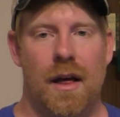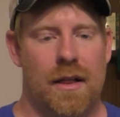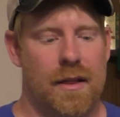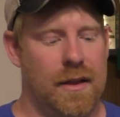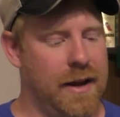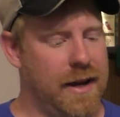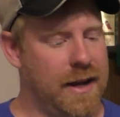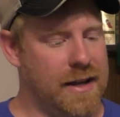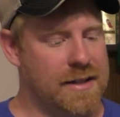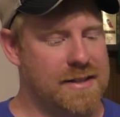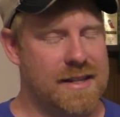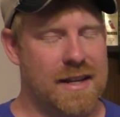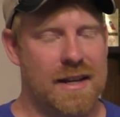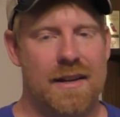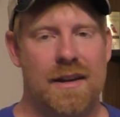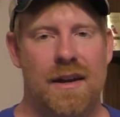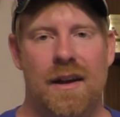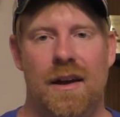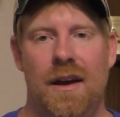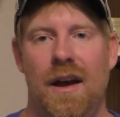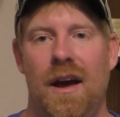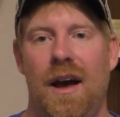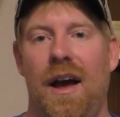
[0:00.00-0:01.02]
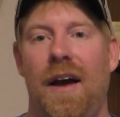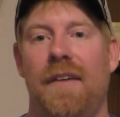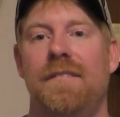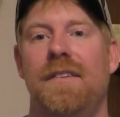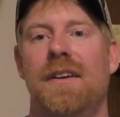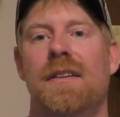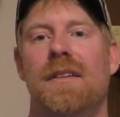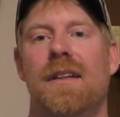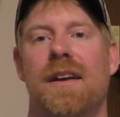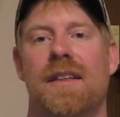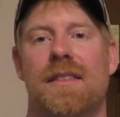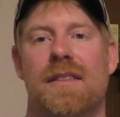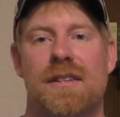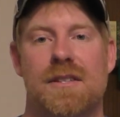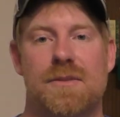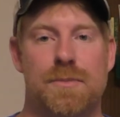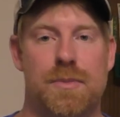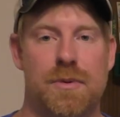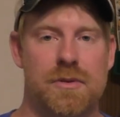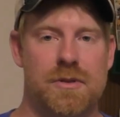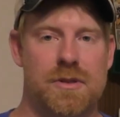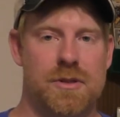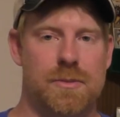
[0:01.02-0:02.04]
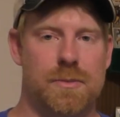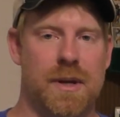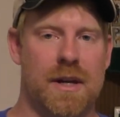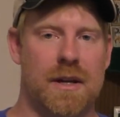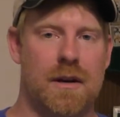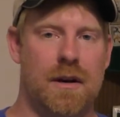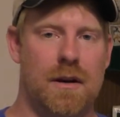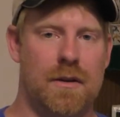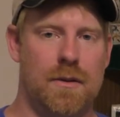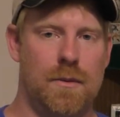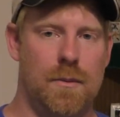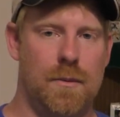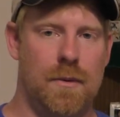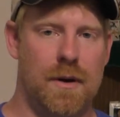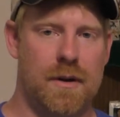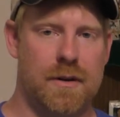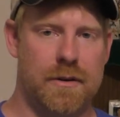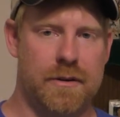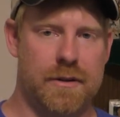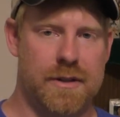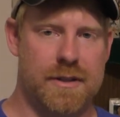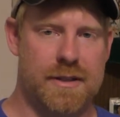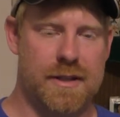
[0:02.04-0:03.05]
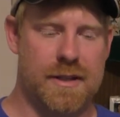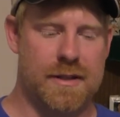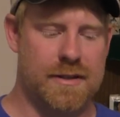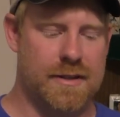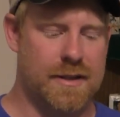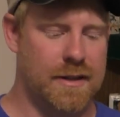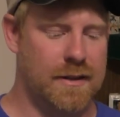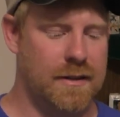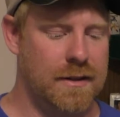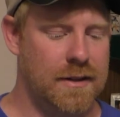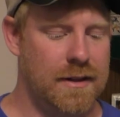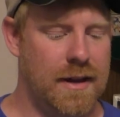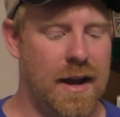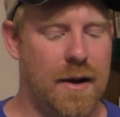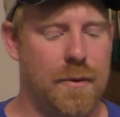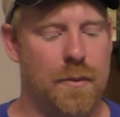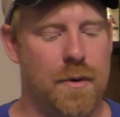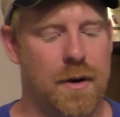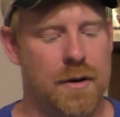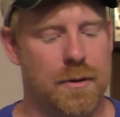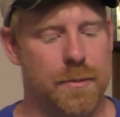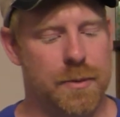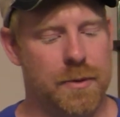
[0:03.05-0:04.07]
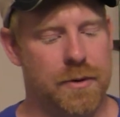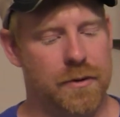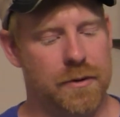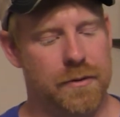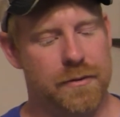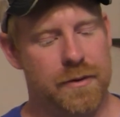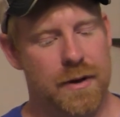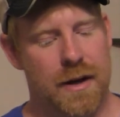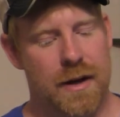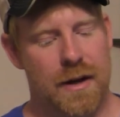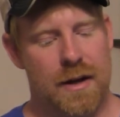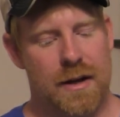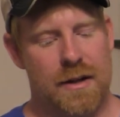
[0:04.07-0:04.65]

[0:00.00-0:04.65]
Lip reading: Like I said, I feel like this boot should be called water resistant, not waterproof,